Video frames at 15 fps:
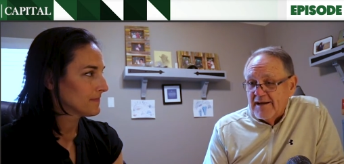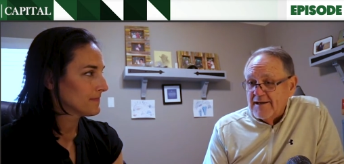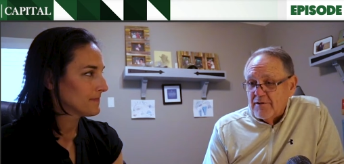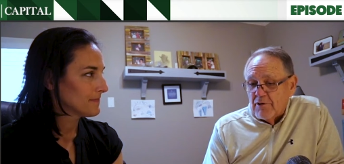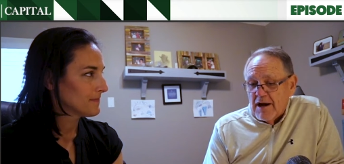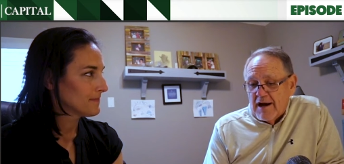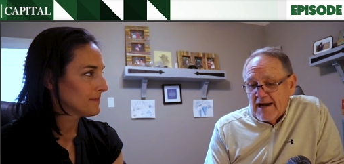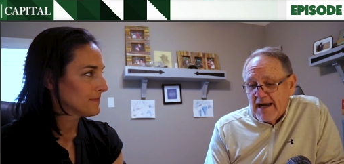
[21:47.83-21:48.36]

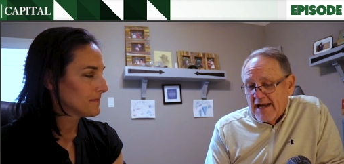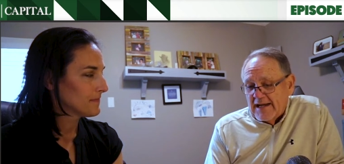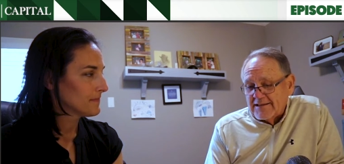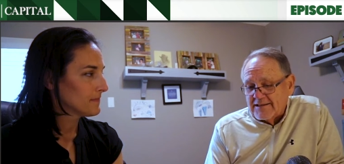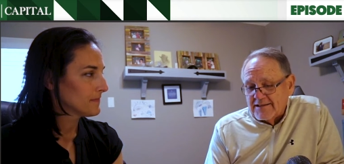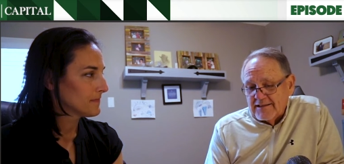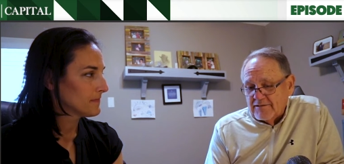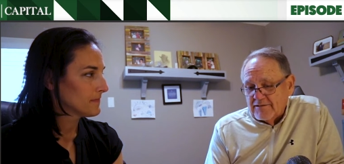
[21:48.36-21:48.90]
Speaker 1: Well, our
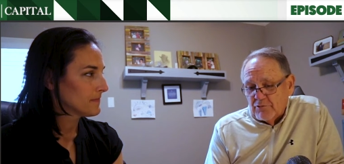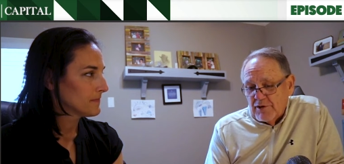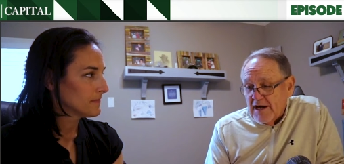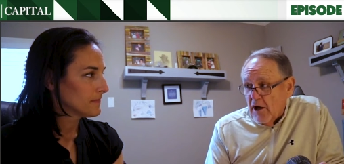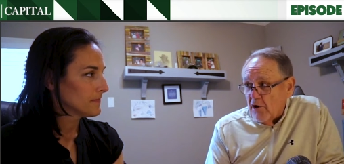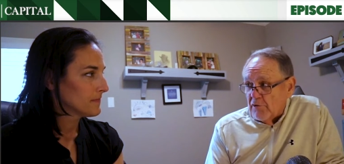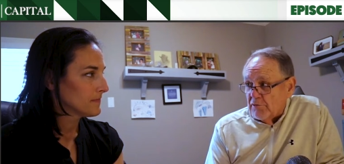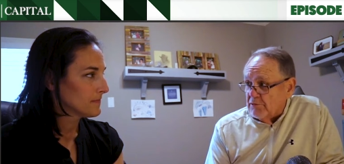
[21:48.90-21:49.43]
guys, we
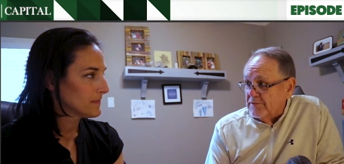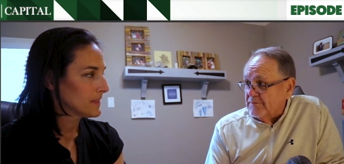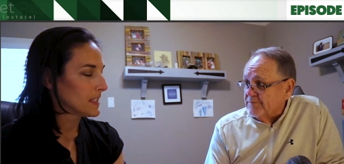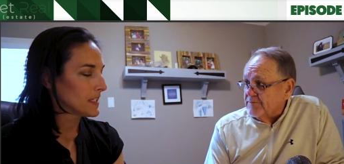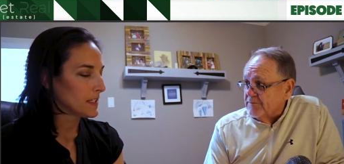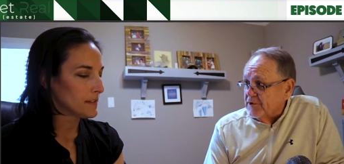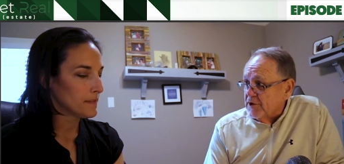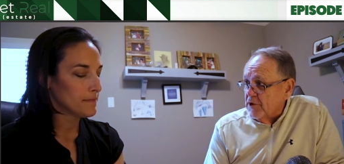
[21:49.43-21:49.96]
go,
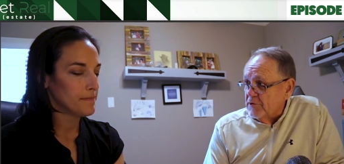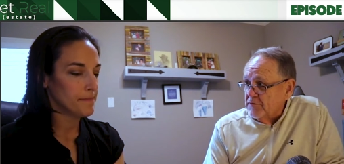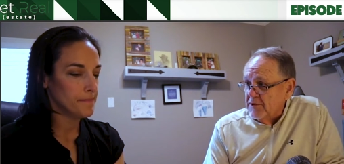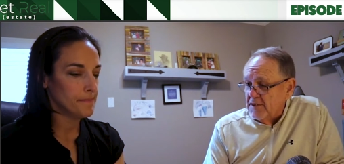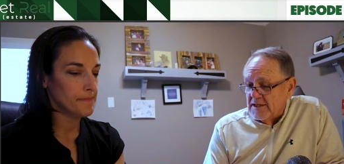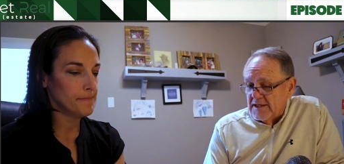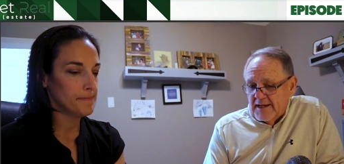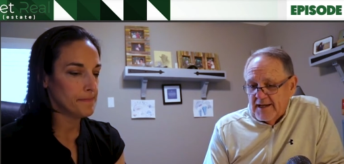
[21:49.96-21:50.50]
yeah. you know,
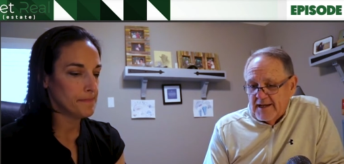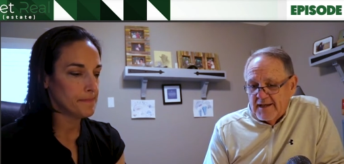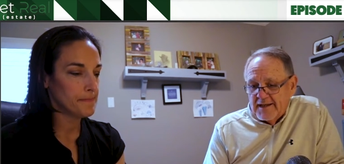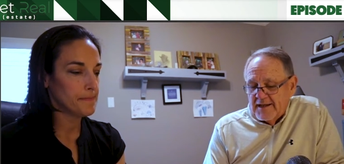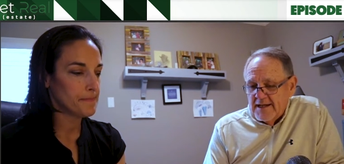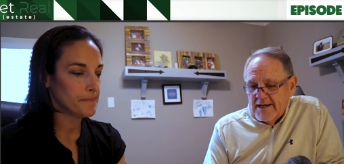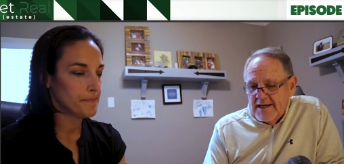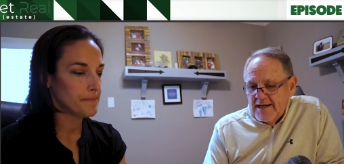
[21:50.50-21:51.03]
and
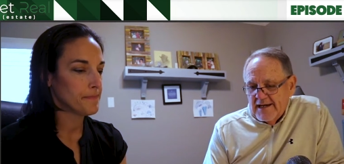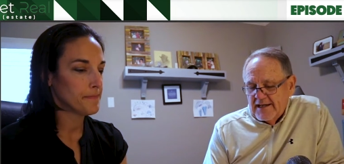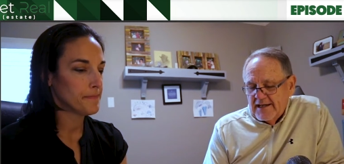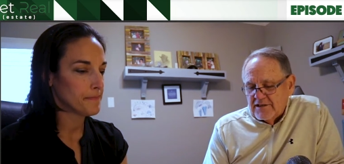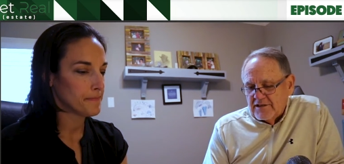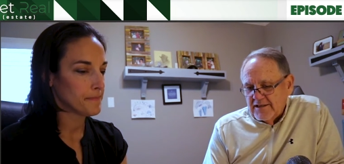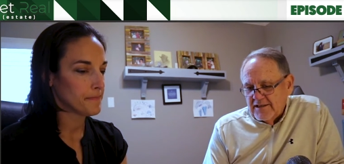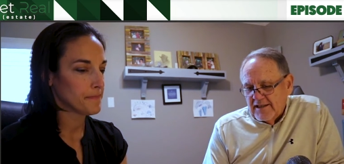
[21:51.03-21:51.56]

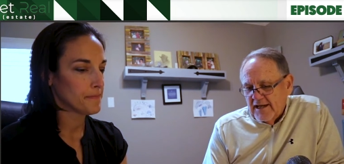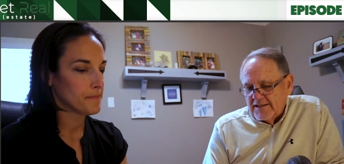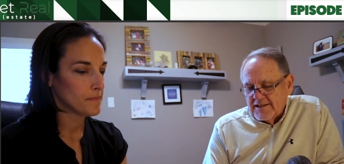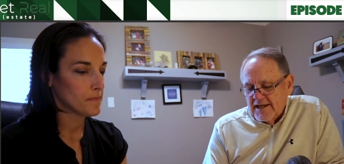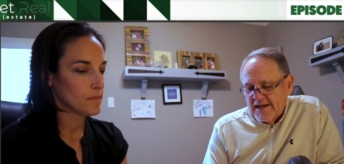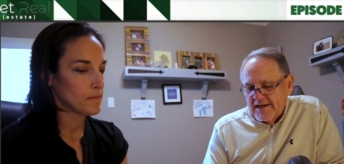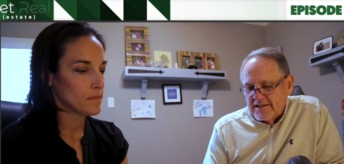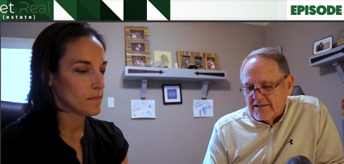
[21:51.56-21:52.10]
it's like I
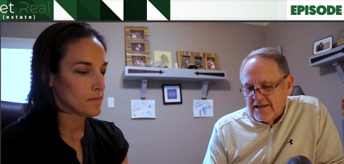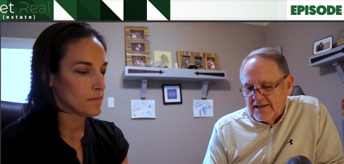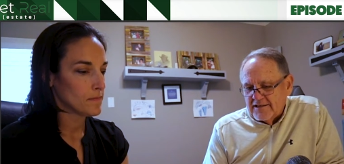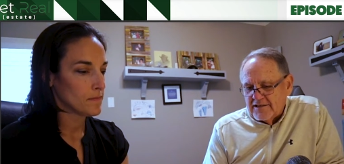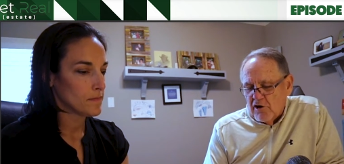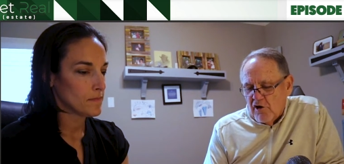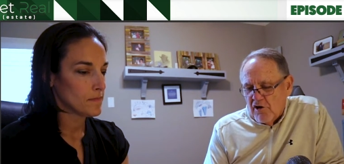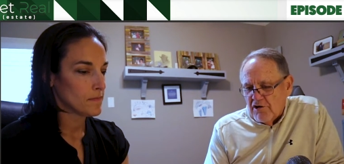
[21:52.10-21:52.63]
say, it, it's
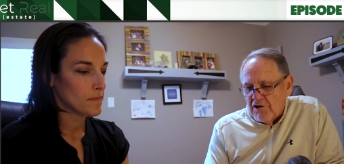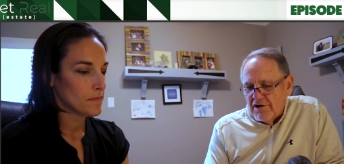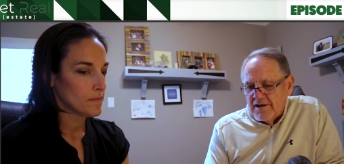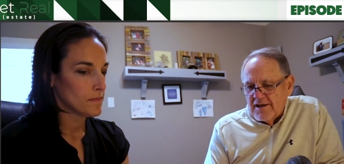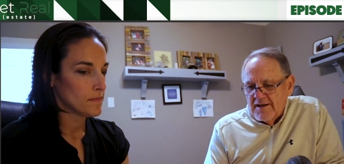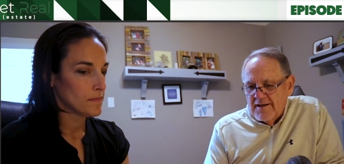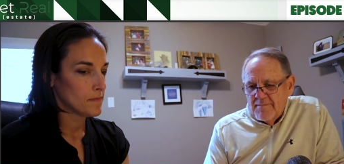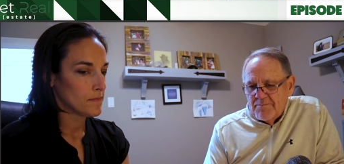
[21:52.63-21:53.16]
hard,
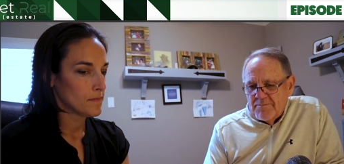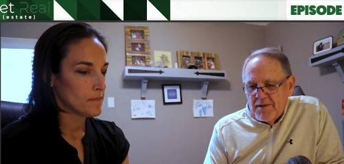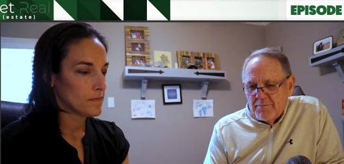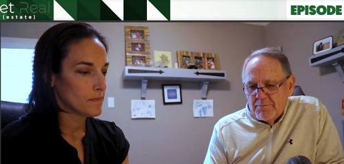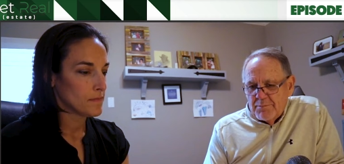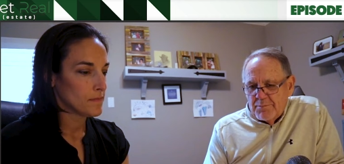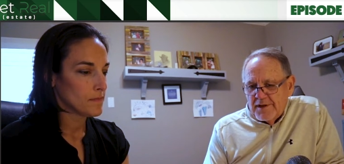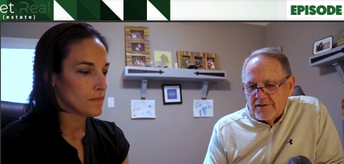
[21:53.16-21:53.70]

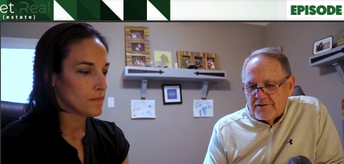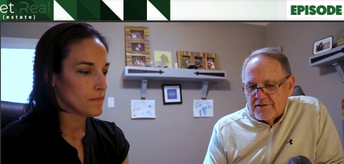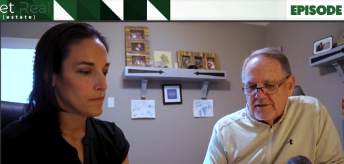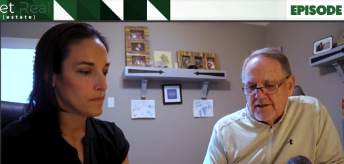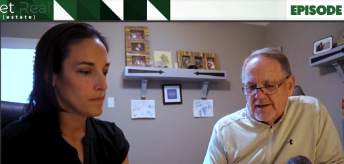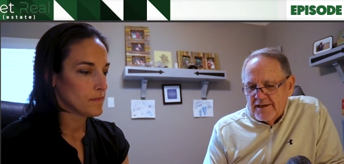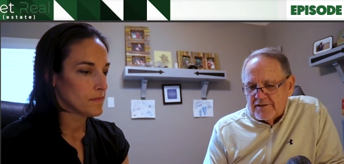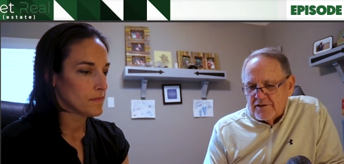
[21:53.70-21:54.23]
but it's
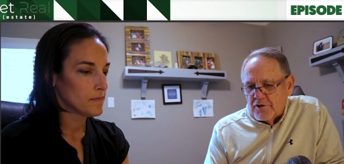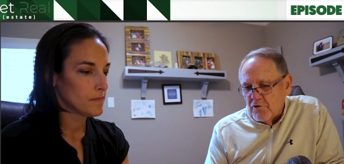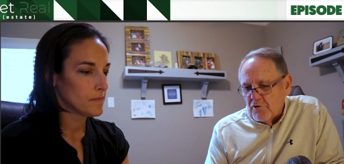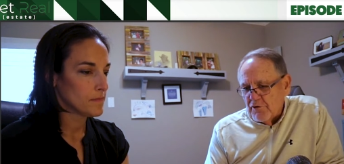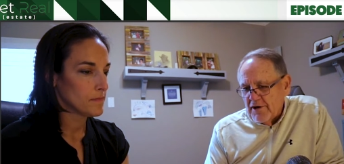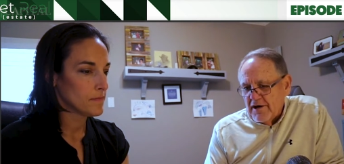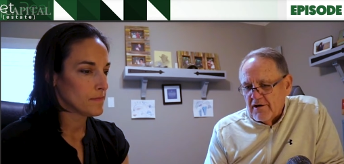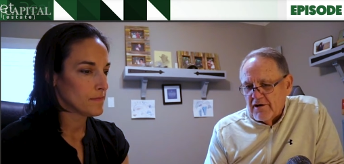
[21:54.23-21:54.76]
it's a
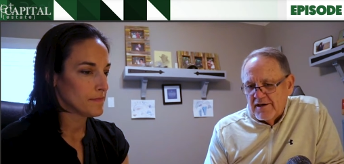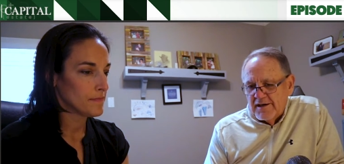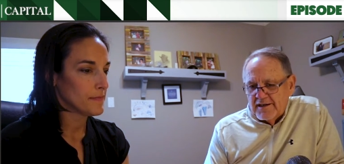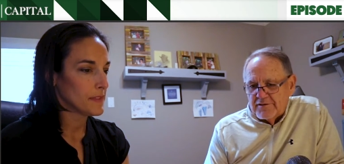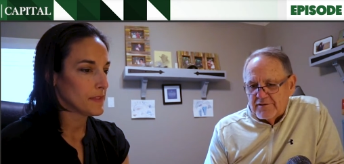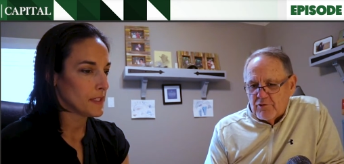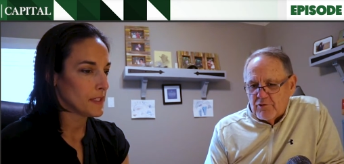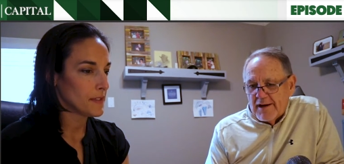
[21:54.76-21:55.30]
career.
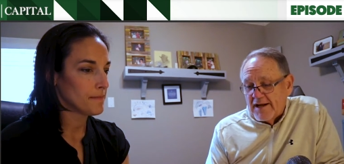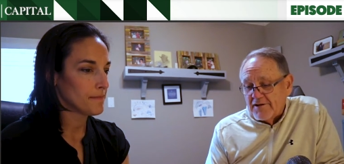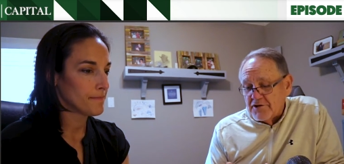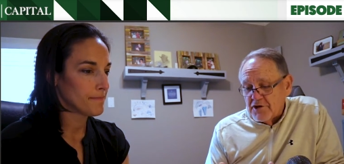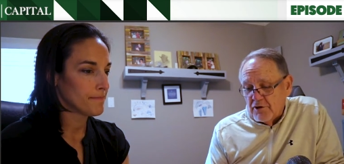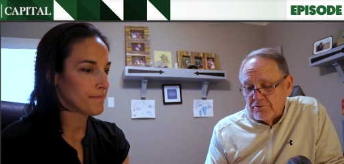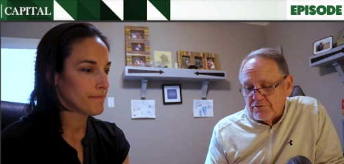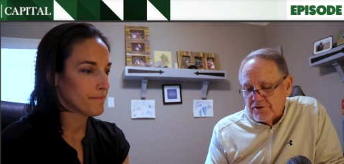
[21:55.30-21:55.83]
It's yeah. what I
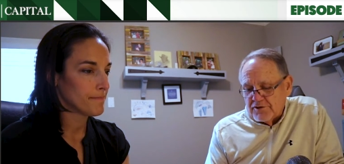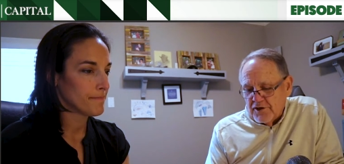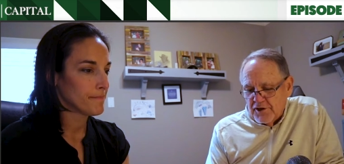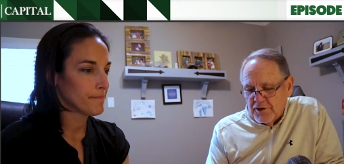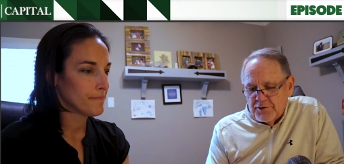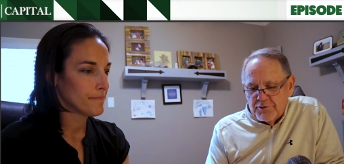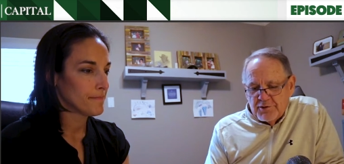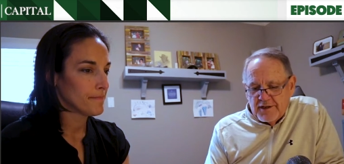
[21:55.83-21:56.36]
chose to
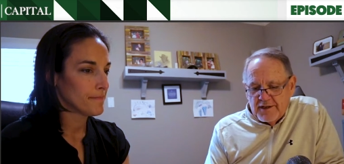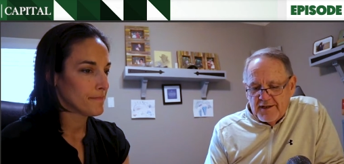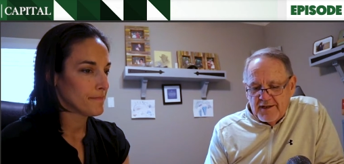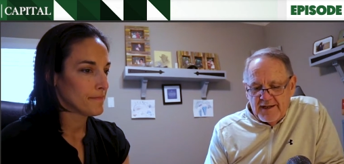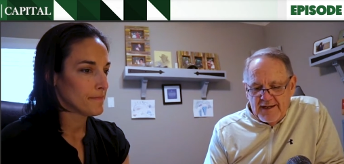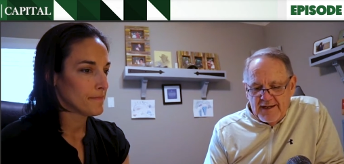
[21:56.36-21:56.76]
do, and